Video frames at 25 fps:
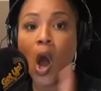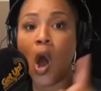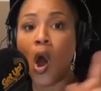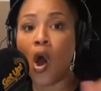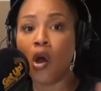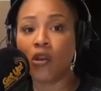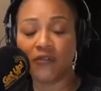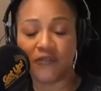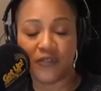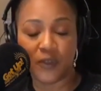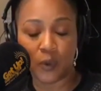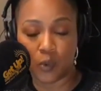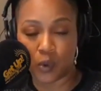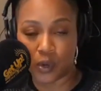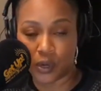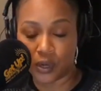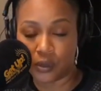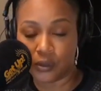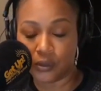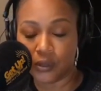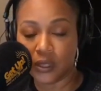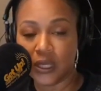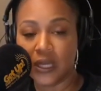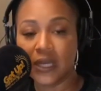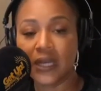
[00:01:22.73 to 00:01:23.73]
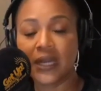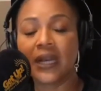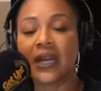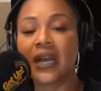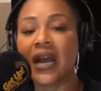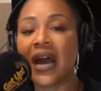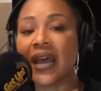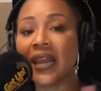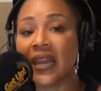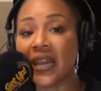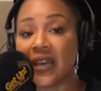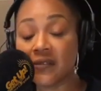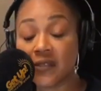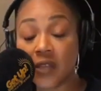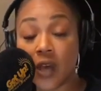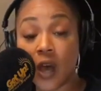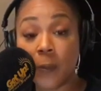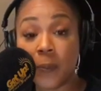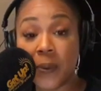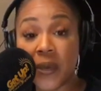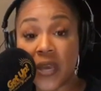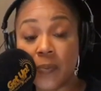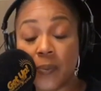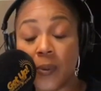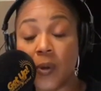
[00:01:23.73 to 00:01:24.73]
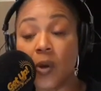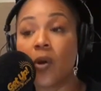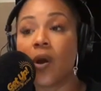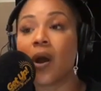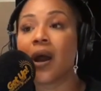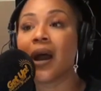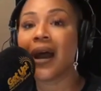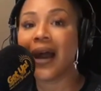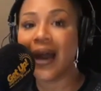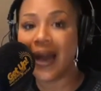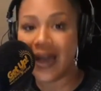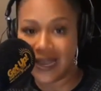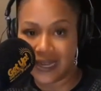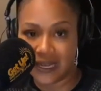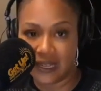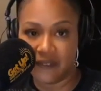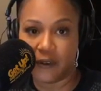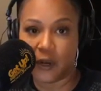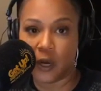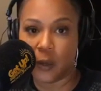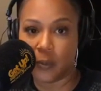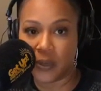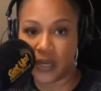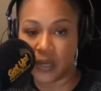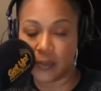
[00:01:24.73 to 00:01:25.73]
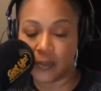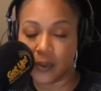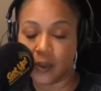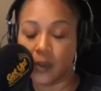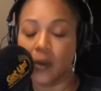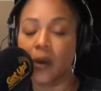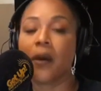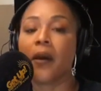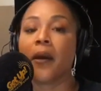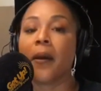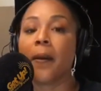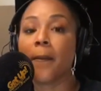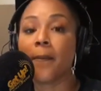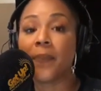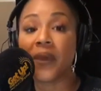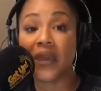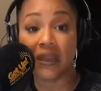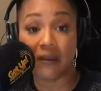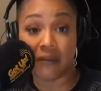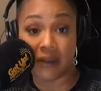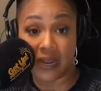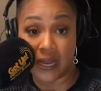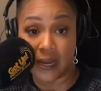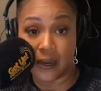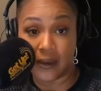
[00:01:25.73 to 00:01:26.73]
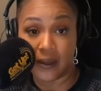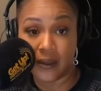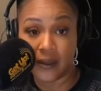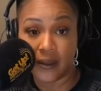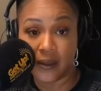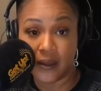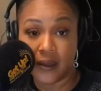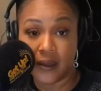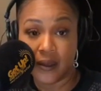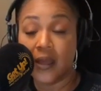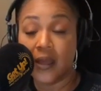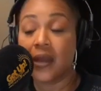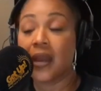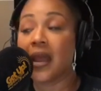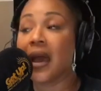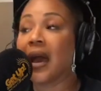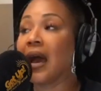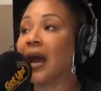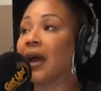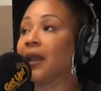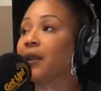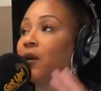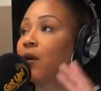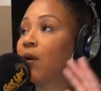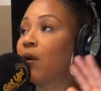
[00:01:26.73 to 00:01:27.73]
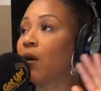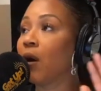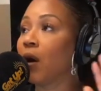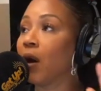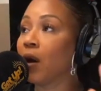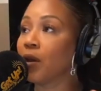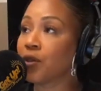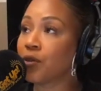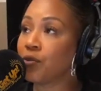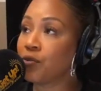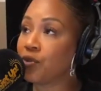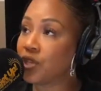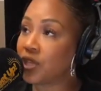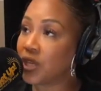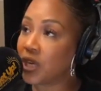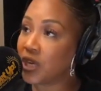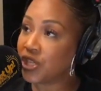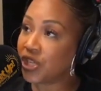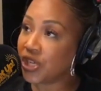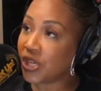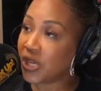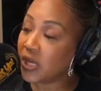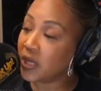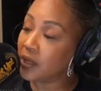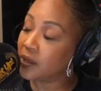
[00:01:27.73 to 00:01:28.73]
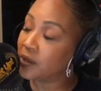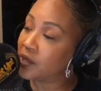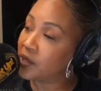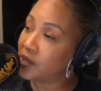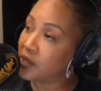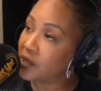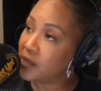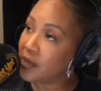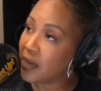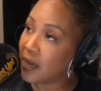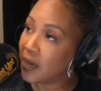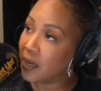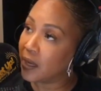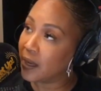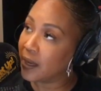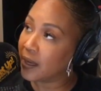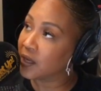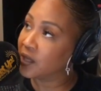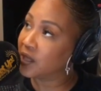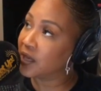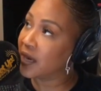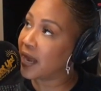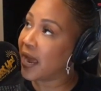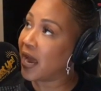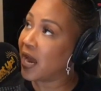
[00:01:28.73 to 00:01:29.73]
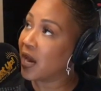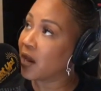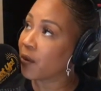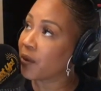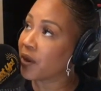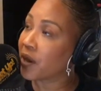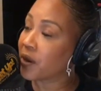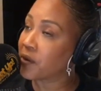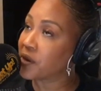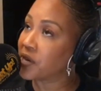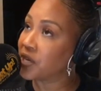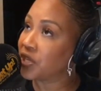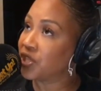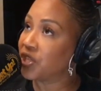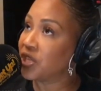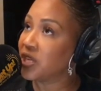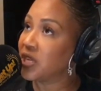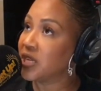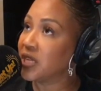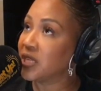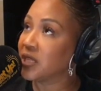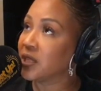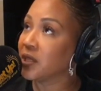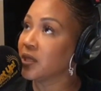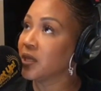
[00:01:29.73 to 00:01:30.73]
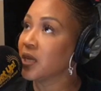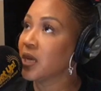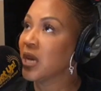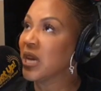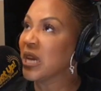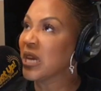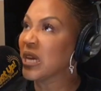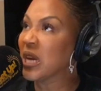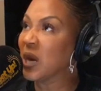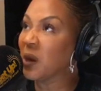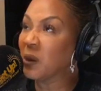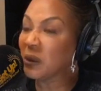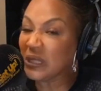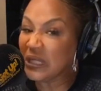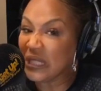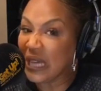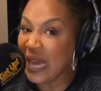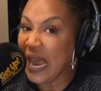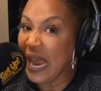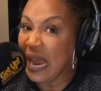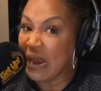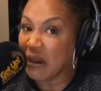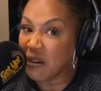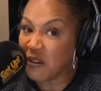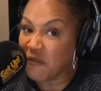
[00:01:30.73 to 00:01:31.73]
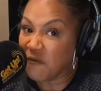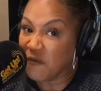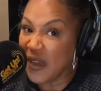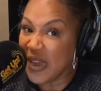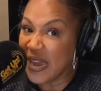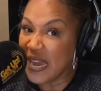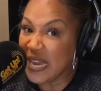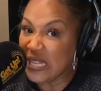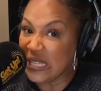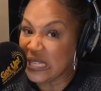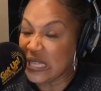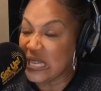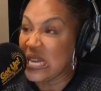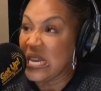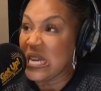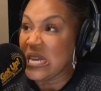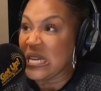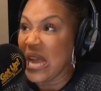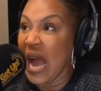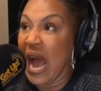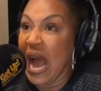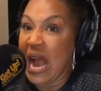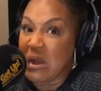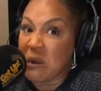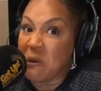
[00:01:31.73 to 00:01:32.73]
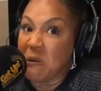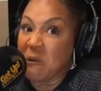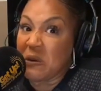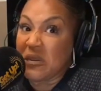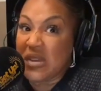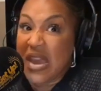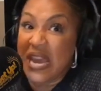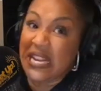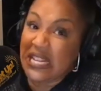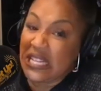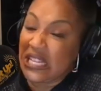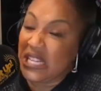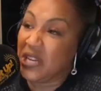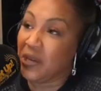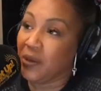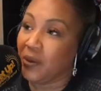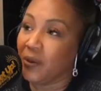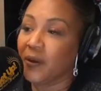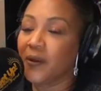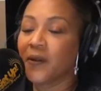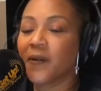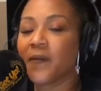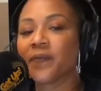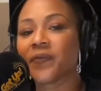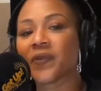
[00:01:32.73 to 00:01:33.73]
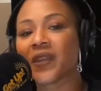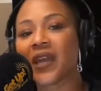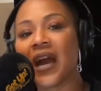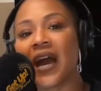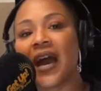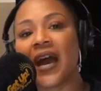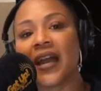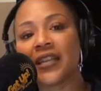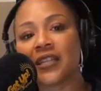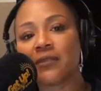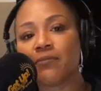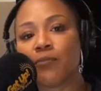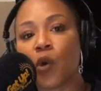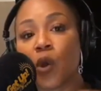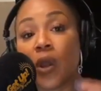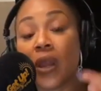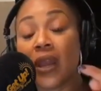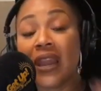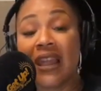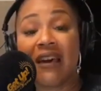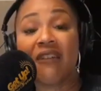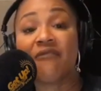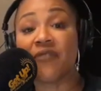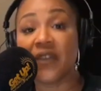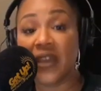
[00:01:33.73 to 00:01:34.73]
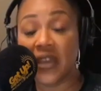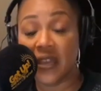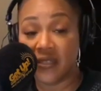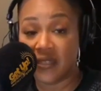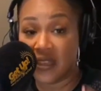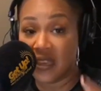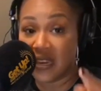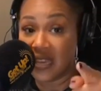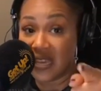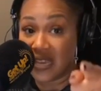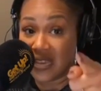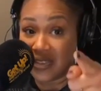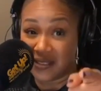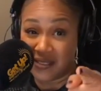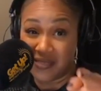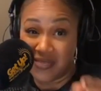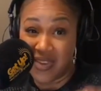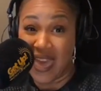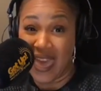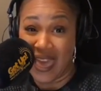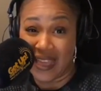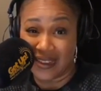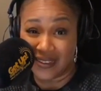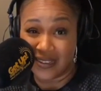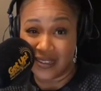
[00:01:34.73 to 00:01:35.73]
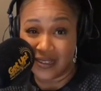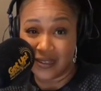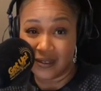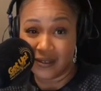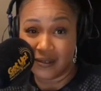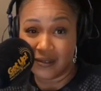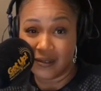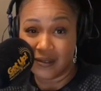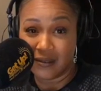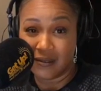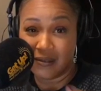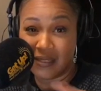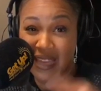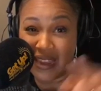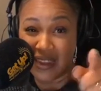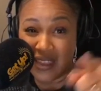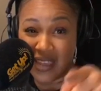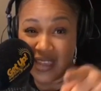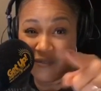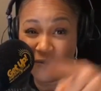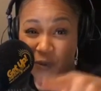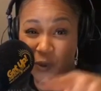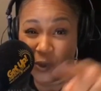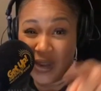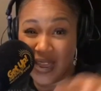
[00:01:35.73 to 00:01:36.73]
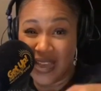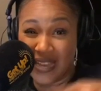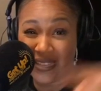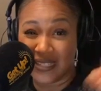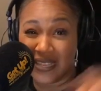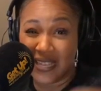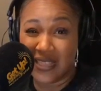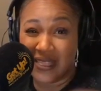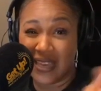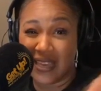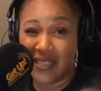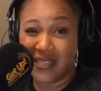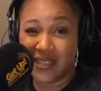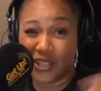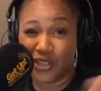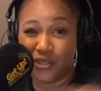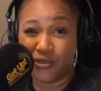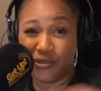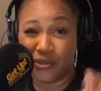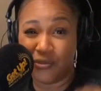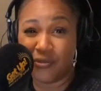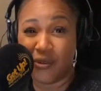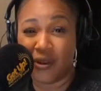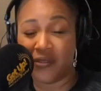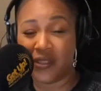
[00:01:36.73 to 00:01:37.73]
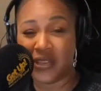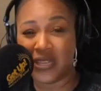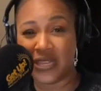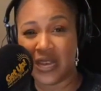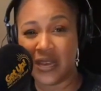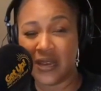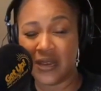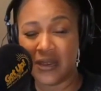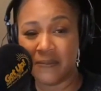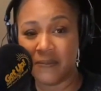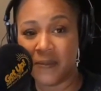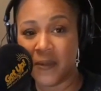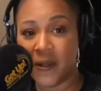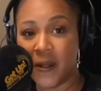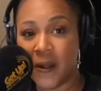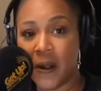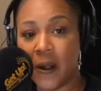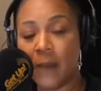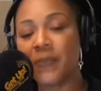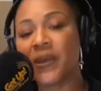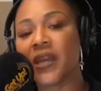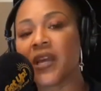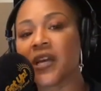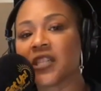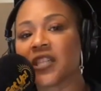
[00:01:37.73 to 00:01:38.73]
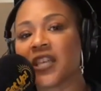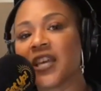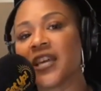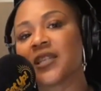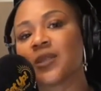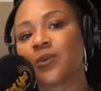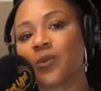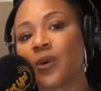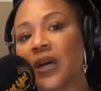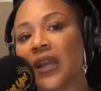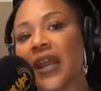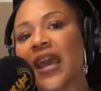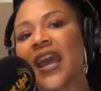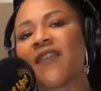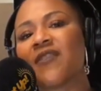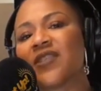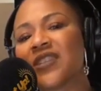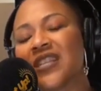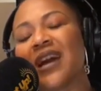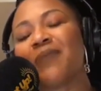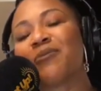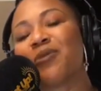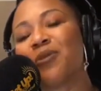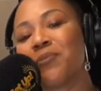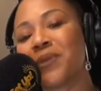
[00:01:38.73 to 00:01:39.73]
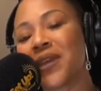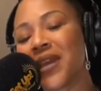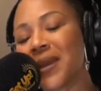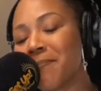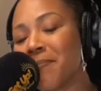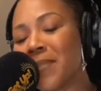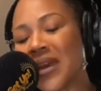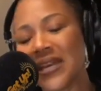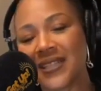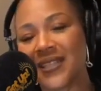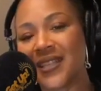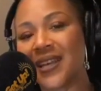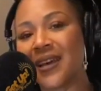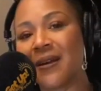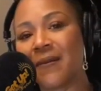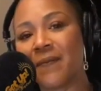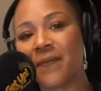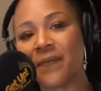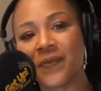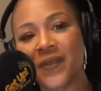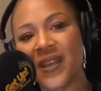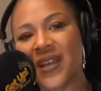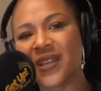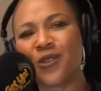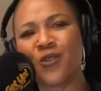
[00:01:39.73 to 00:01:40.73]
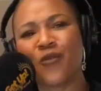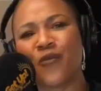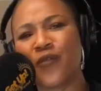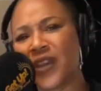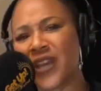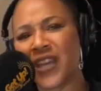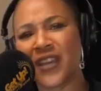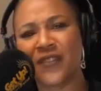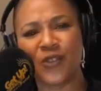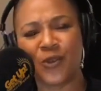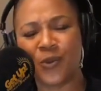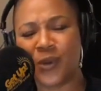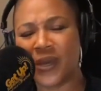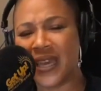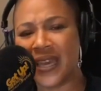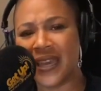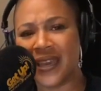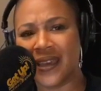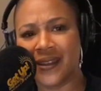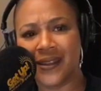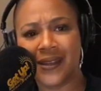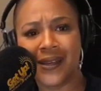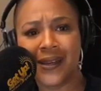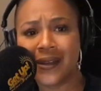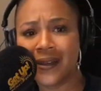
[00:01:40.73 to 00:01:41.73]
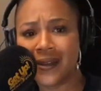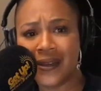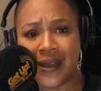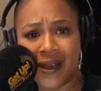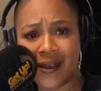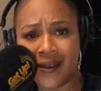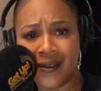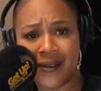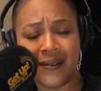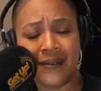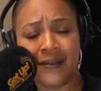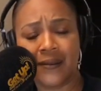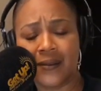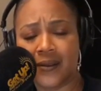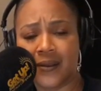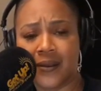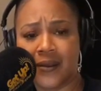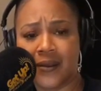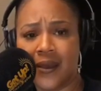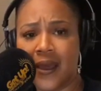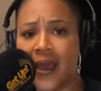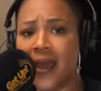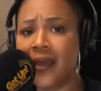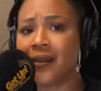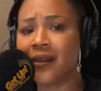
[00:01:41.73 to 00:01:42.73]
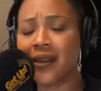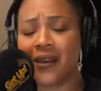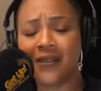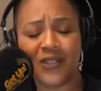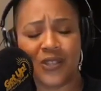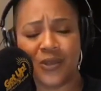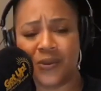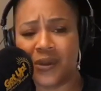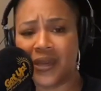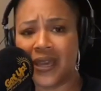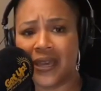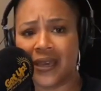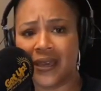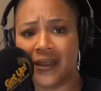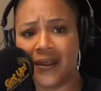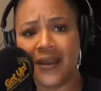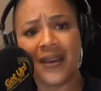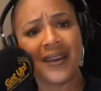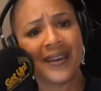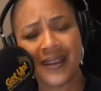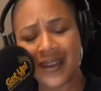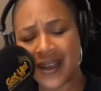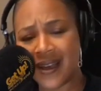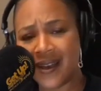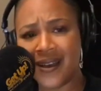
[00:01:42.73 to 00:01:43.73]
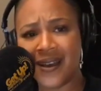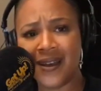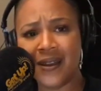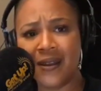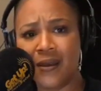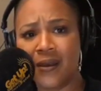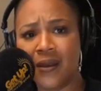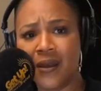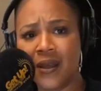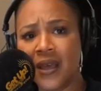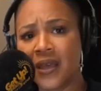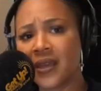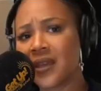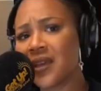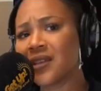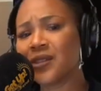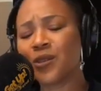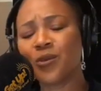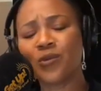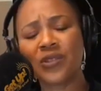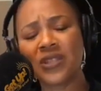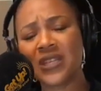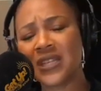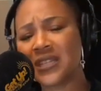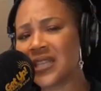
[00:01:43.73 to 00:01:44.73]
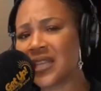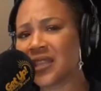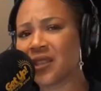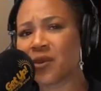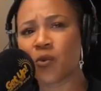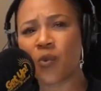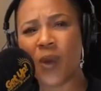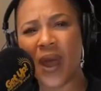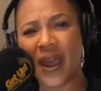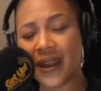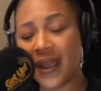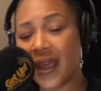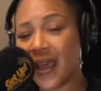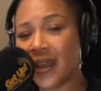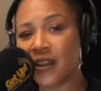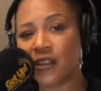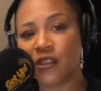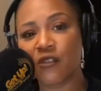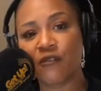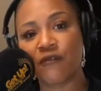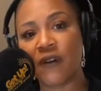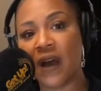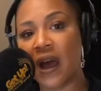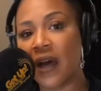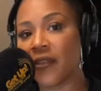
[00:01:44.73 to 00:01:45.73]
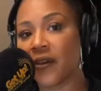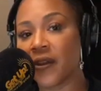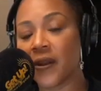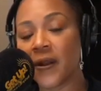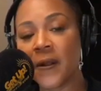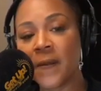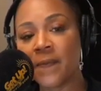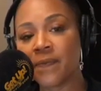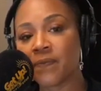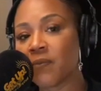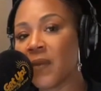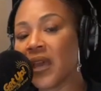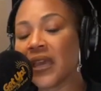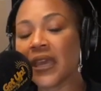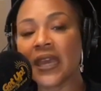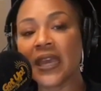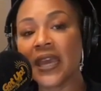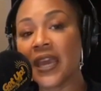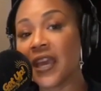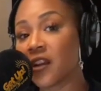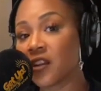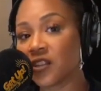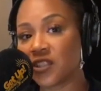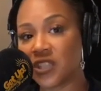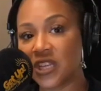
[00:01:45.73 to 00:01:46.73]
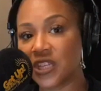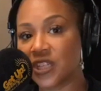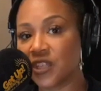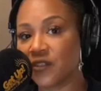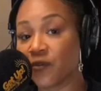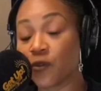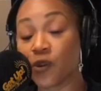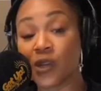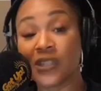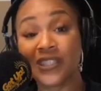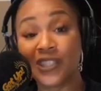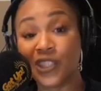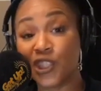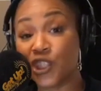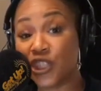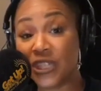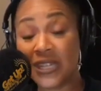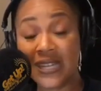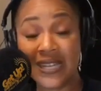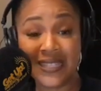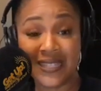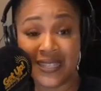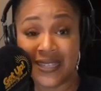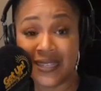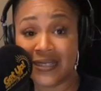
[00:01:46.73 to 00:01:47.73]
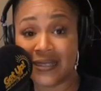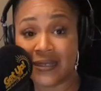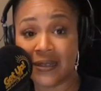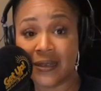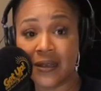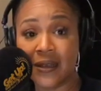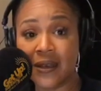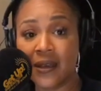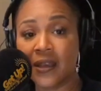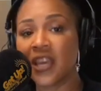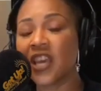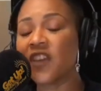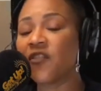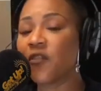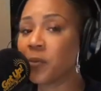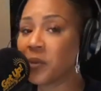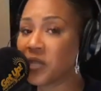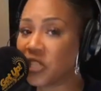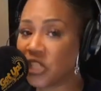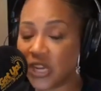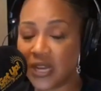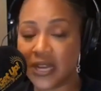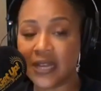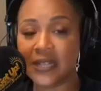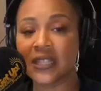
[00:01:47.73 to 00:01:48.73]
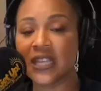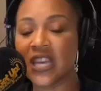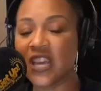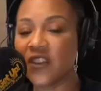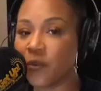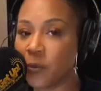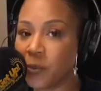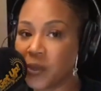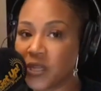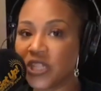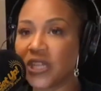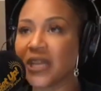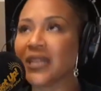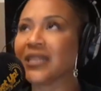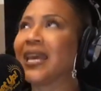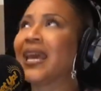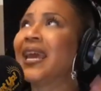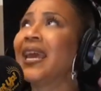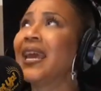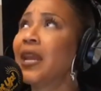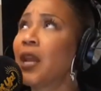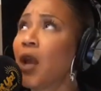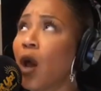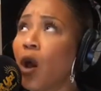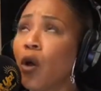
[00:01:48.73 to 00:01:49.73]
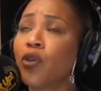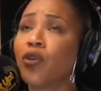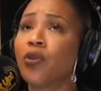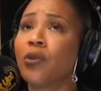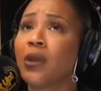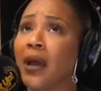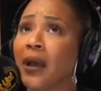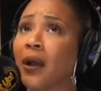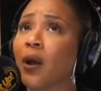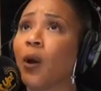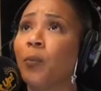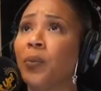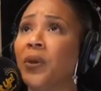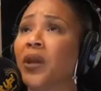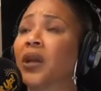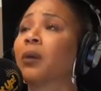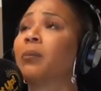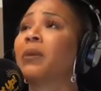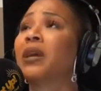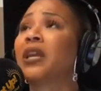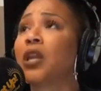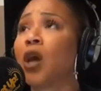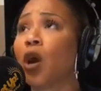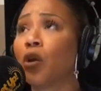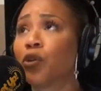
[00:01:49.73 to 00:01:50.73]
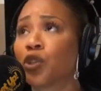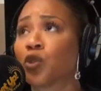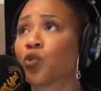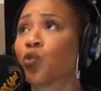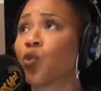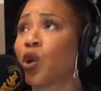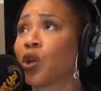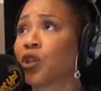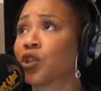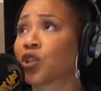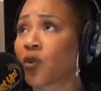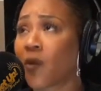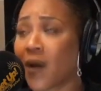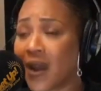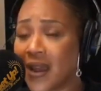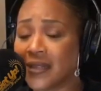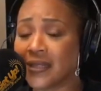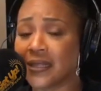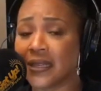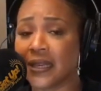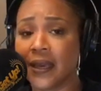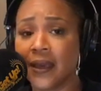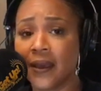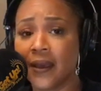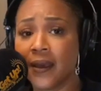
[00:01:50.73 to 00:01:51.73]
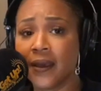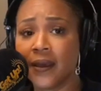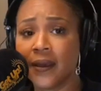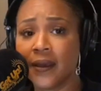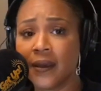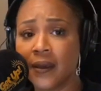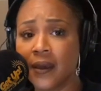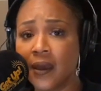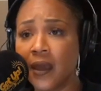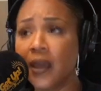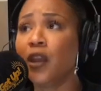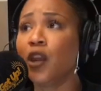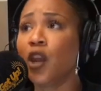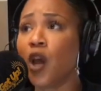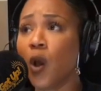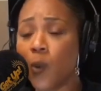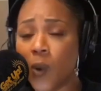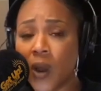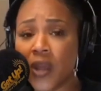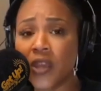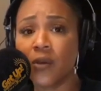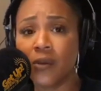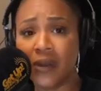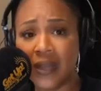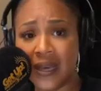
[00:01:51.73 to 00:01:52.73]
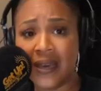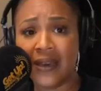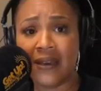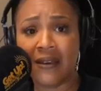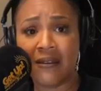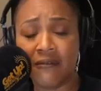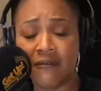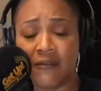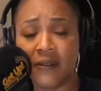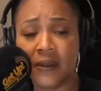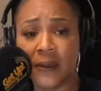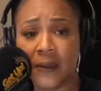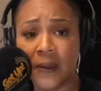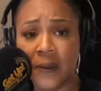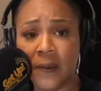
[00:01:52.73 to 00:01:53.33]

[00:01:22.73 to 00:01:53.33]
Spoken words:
All of the world. God loves all people. I love all people, period. Now, I know all you judgy, good angry Christians and go with the angry face and God go get you. God is more loving than he is that evil, nasty thing that you do all the time. Because guess what? Every time you get messed up, guess who forgives you again? God. And loves you again? God. Guess who sits at the right hand of the Father making intercession for us? Jesus. Give him a chance. Give him a chance. He know you're not going to pick him. He know this world is crazy. He know where you live.